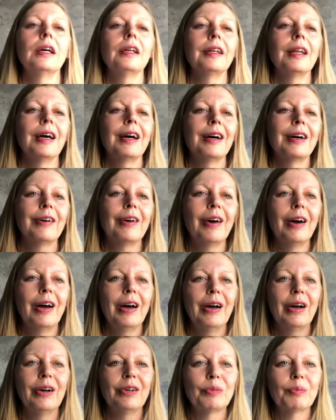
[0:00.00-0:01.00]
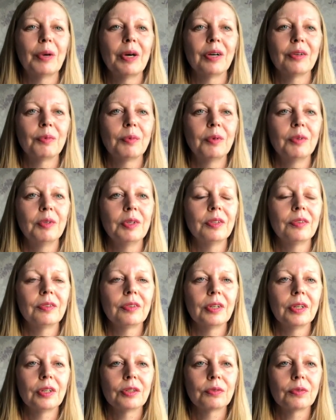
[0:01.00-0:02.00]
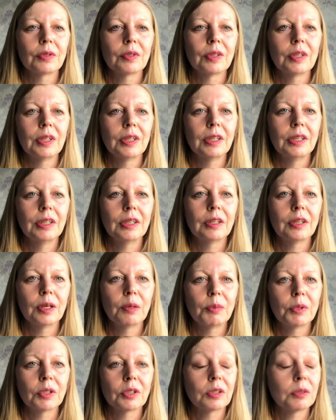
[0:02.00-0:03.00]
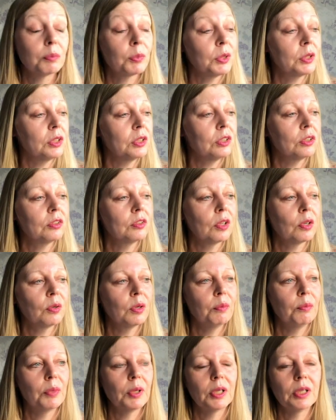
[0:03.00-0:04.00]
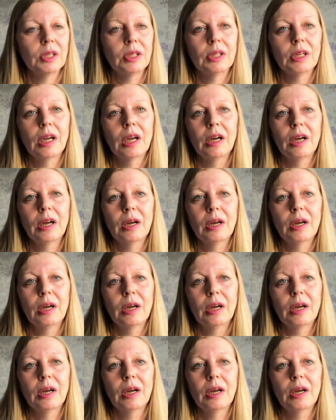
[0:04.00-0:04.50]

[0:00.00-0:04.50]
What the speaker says: Now, as part of my research for the Great British Sewing Bee